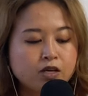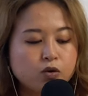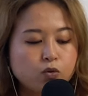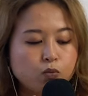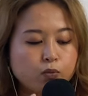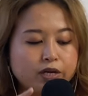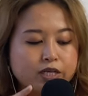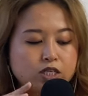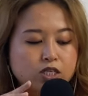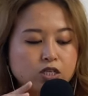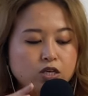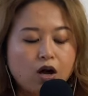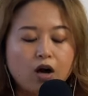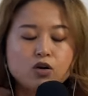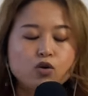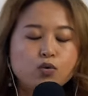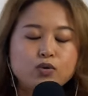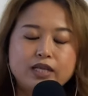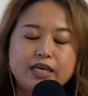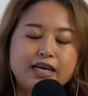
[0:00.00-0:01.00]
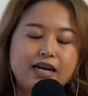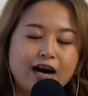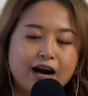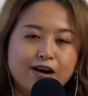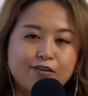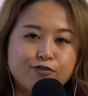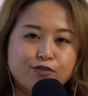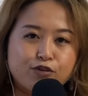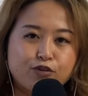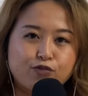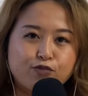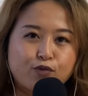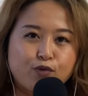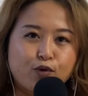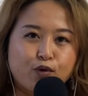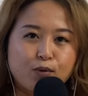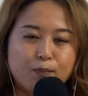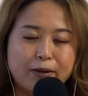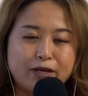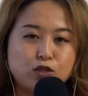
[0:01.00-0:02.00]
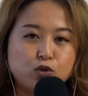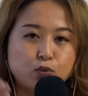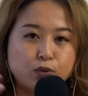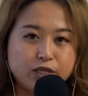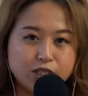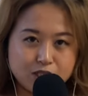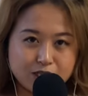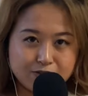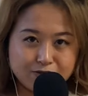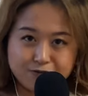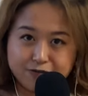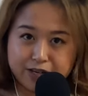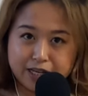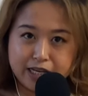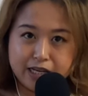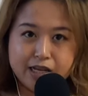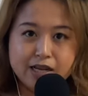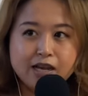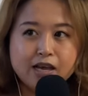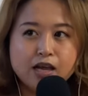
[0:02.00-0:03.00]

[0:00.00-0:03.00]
which not only cover for my tuition fee,